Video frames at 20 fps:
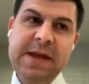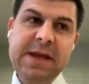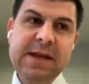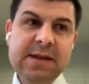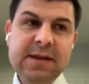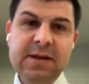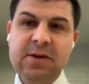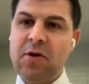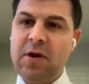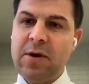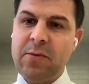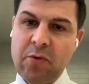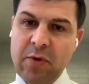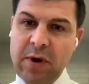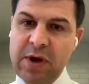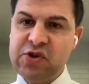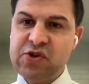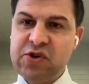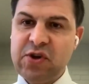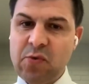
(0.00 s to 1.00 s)
in
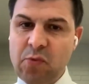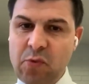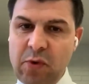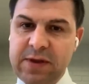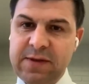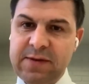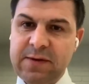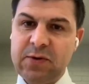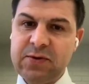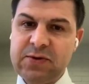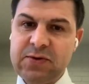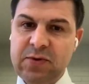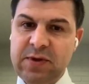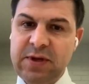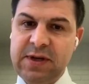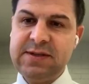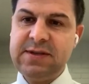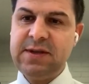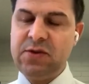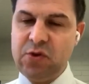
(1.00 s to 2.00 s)
collaboration with
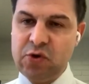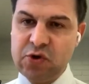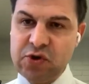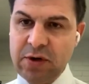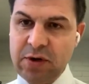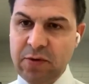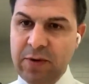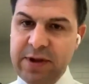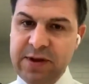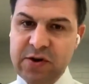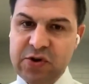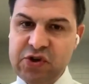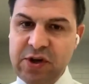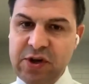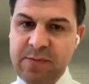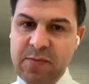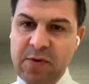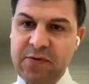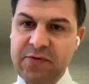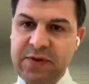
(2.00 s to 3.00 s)
also the institutional
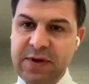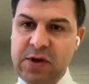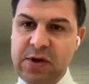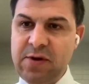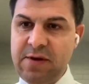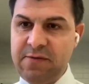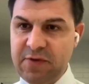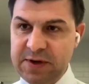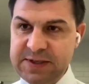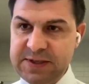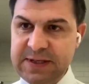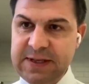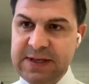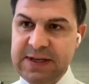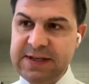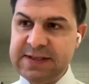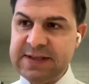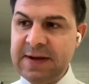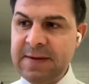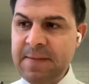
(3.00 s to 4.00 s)
leadership of the
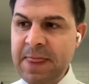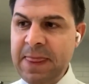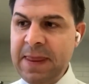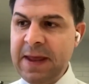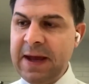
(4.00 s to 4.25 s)
universities,